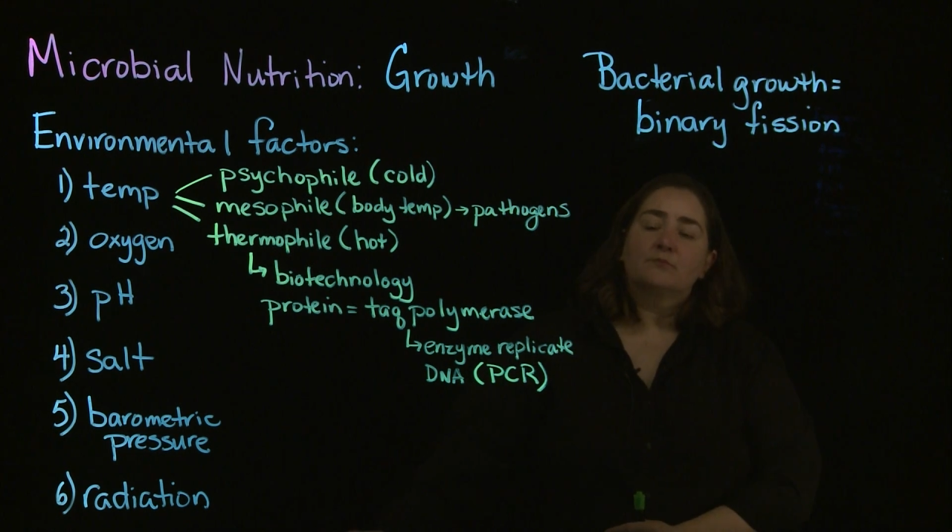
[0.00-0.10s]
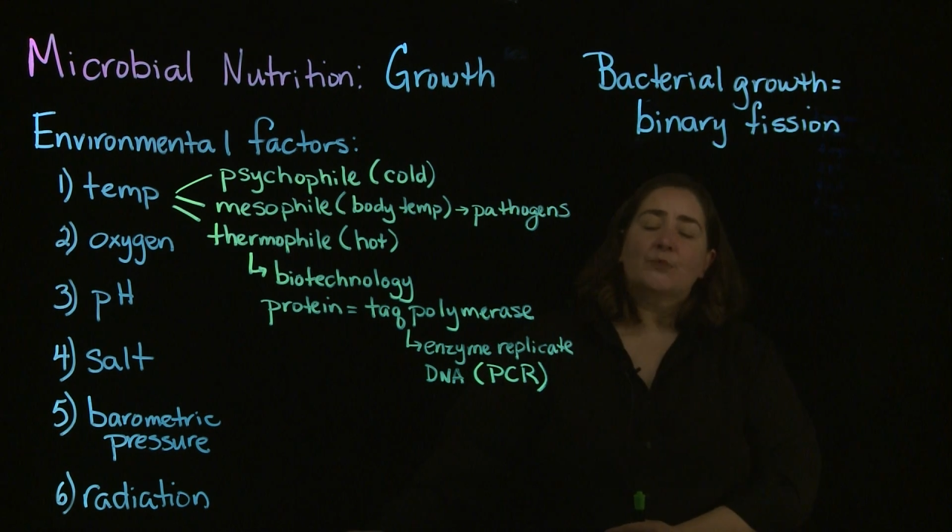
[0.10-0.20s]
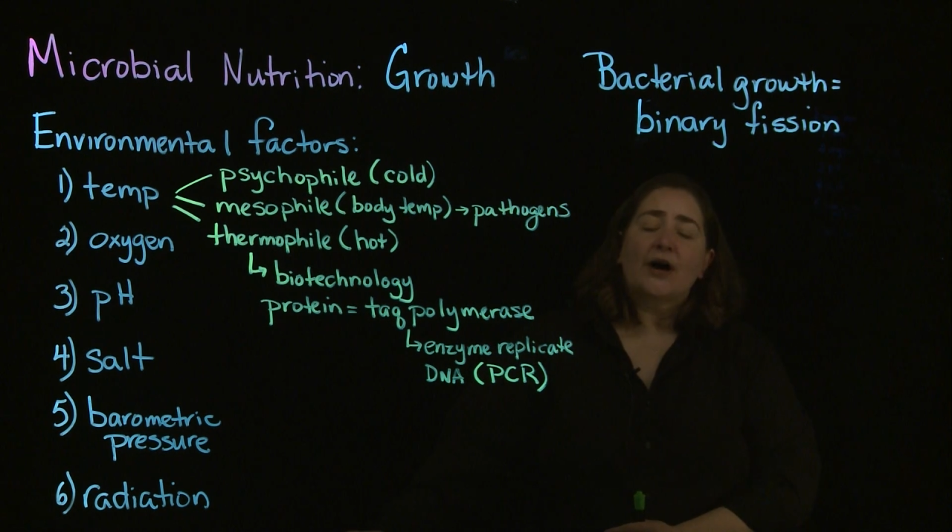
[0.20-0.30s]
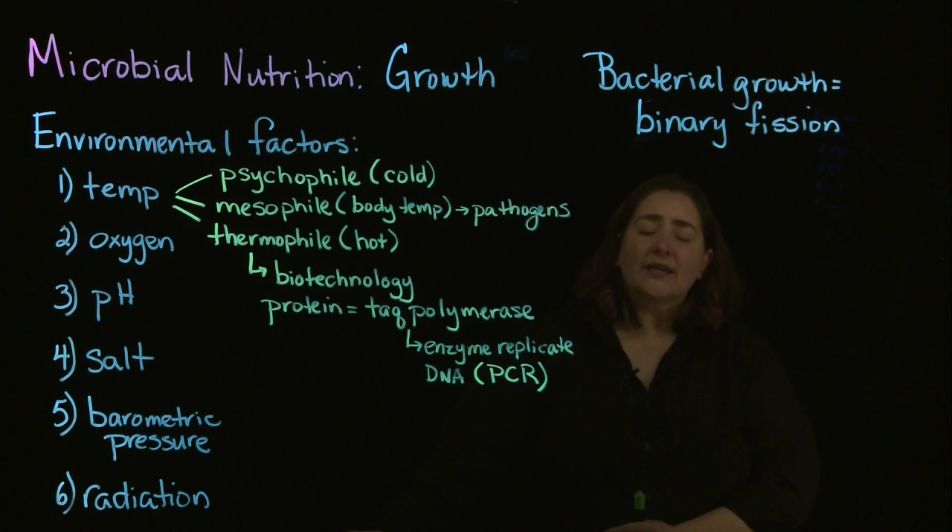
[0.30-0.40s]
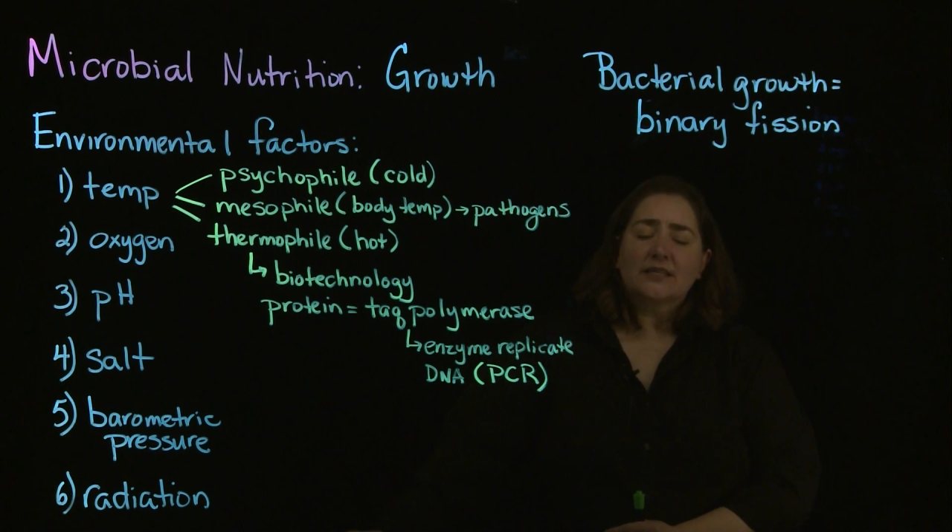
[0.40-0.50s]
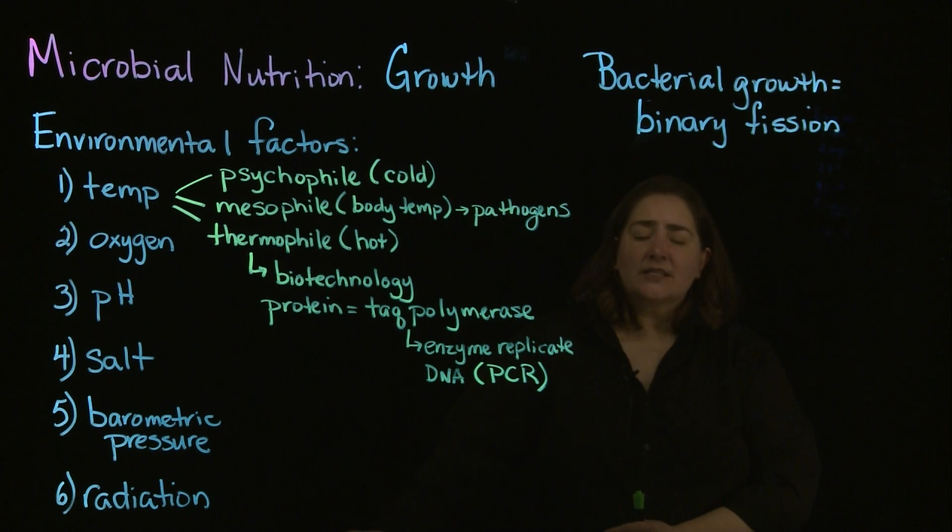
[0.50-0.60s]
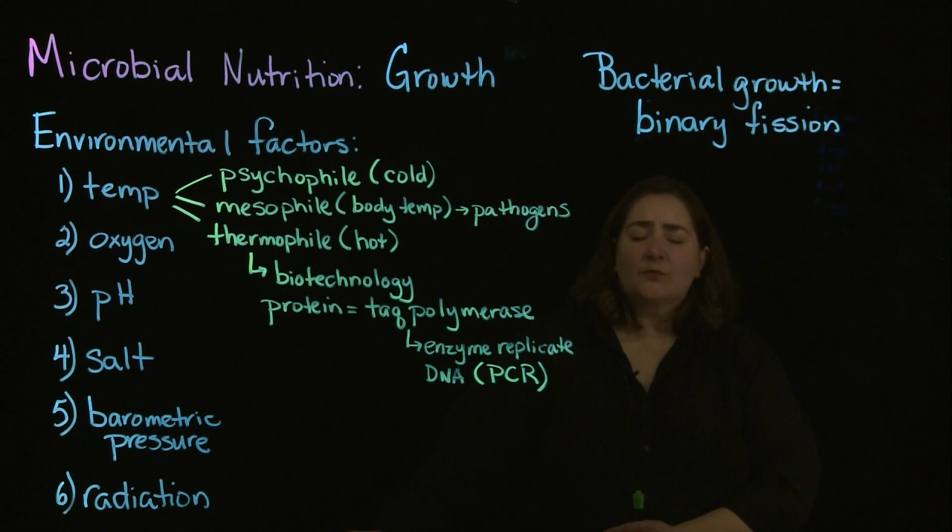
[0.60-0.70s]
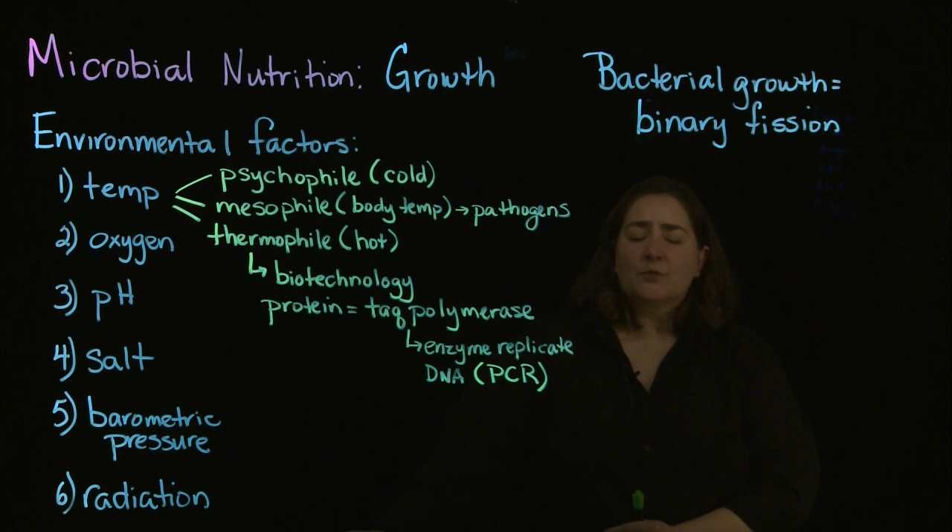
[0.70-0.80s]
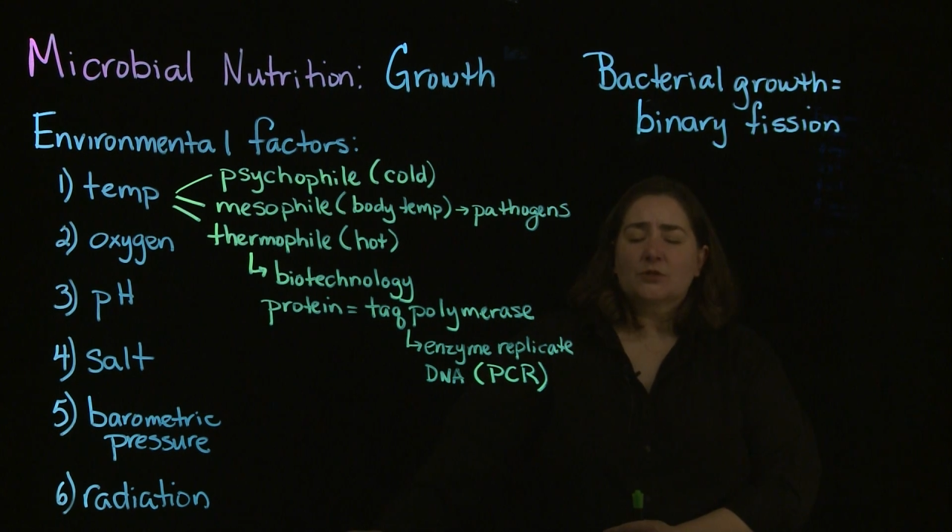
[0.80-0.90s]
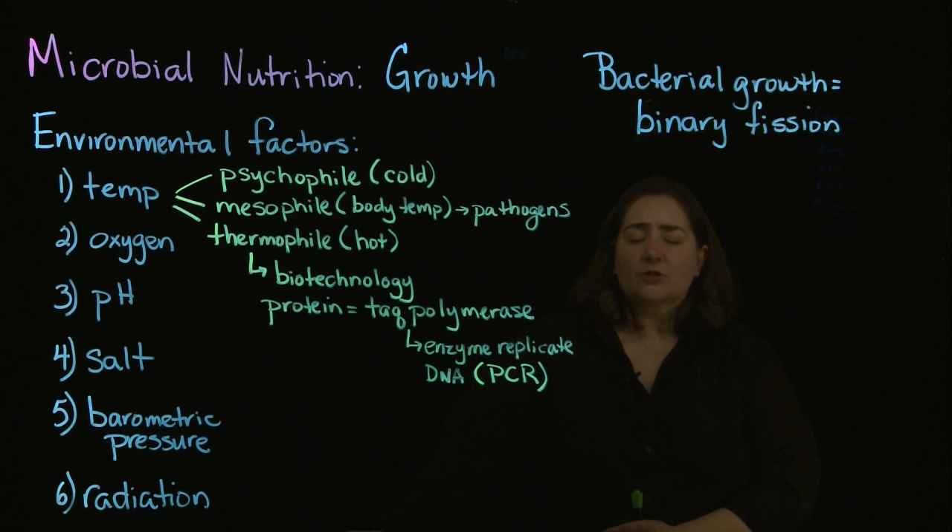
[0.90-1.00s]
body
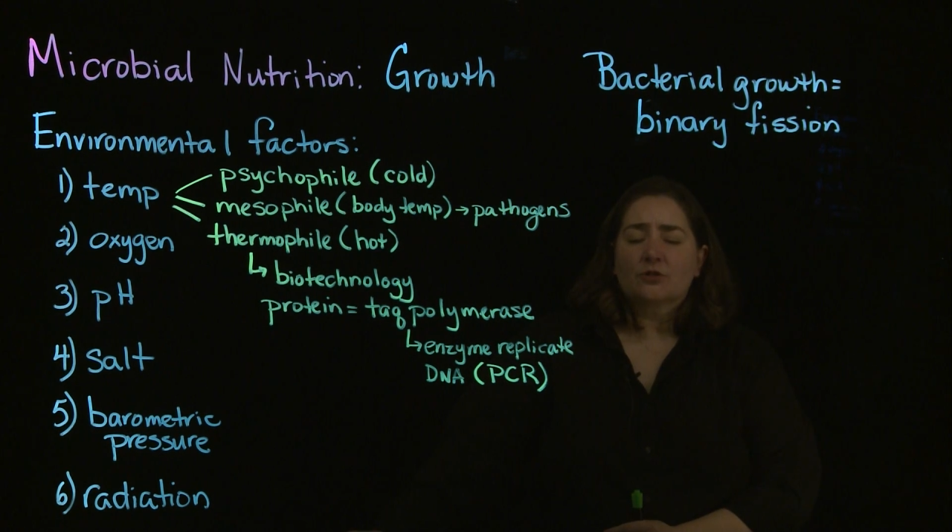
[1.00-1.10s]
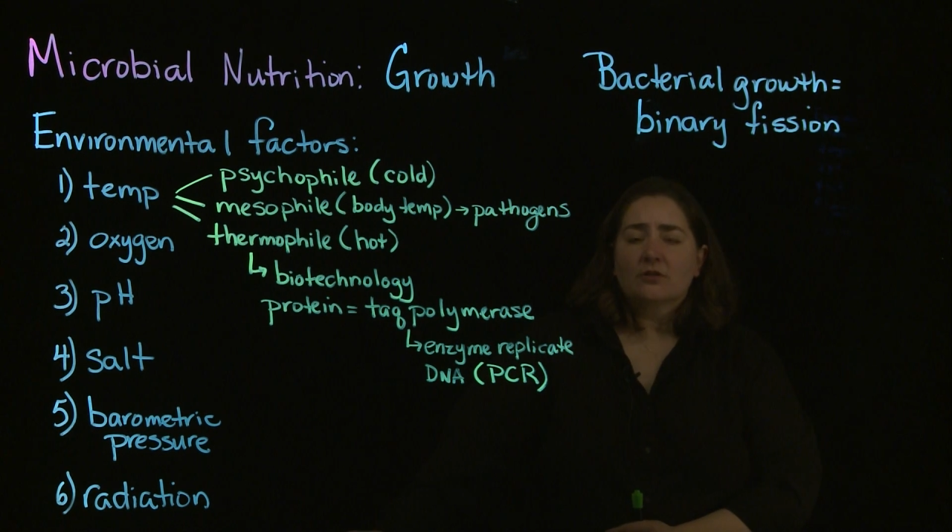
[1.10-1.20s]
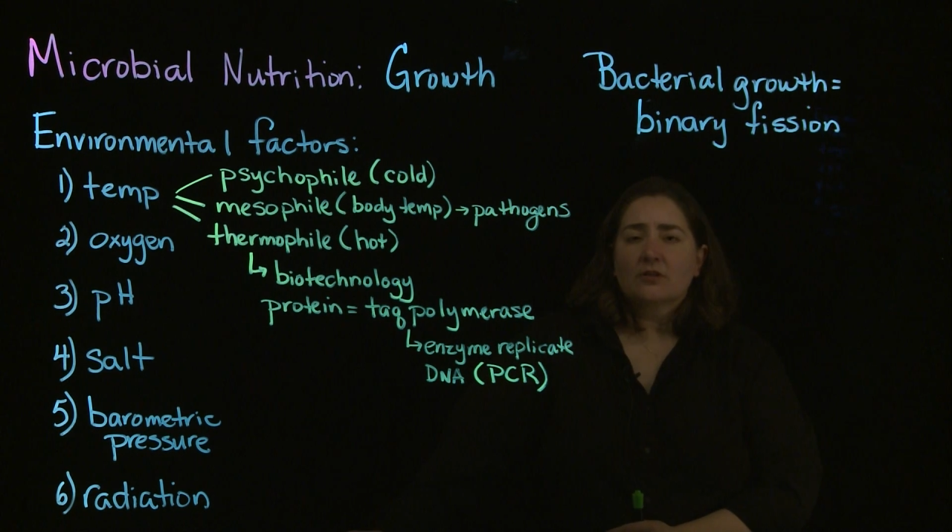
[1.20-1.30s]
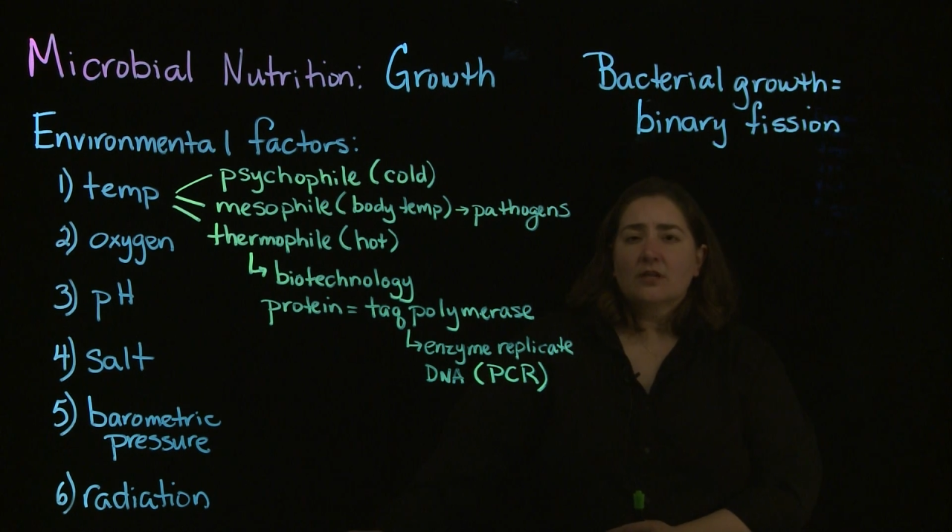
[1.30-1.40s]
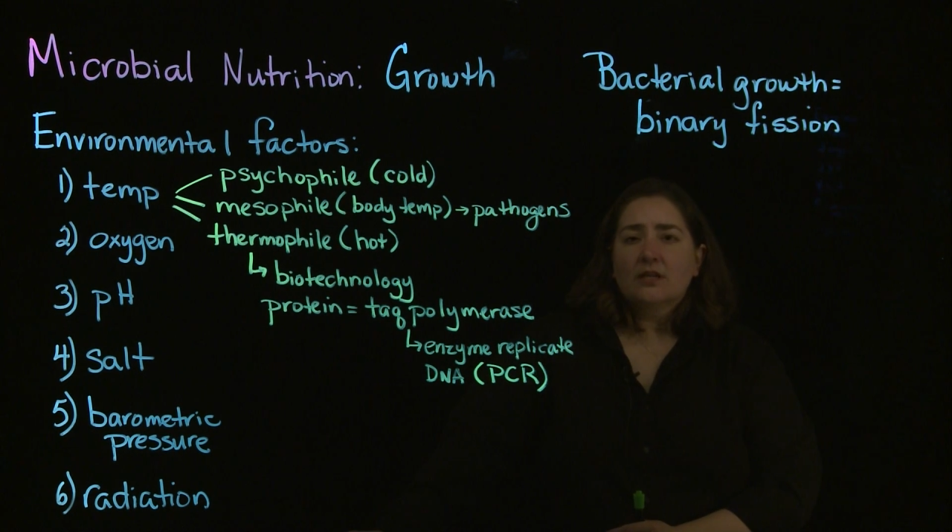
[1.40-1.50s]
temperature,